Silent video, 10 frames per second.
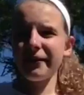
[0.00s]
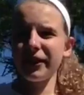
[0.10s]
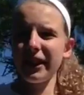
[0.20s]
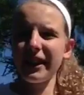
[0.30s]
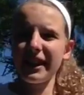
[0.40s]
And
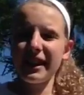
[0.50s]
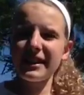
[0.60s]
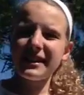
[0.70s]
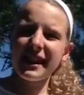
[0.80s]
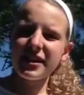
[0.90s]
for like
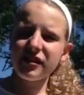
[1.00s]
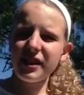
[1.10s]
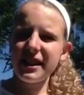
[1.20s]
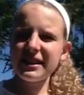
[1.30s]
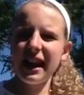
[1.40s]

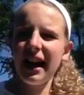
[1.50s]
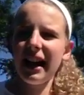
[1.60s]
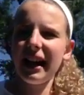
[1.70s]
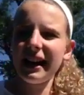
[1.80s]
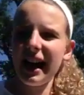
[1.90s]
accessories,
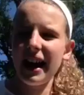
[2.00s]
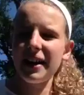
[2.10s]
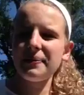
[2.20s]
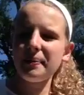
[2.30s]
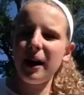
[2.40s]
I
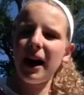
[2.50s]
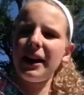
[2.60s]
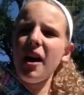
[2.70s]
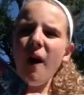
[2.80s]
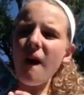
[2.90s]
have
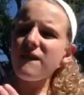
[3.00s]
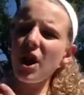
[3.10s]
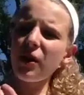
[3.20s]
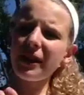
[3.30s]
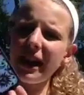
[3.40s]
my
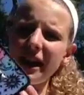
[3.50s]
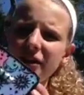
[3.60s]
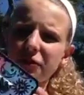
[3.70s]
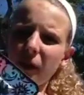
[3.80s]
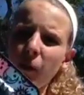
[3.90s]
phone
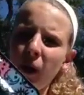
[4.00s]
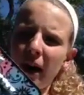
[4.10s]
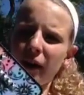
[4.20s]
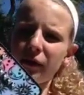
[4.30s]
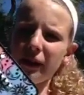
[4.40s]
case from
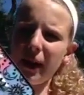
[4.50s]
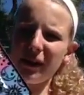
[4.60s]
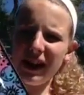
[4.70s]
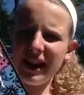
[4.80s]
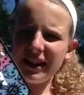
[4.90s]

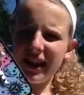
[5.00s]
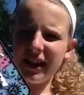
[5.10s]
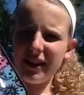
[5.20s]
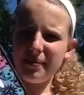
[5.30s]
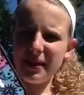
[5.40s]
Wildflower, and I
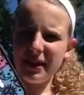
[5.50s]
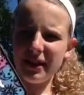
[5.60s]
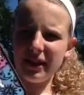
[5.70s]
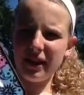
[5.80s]
have been in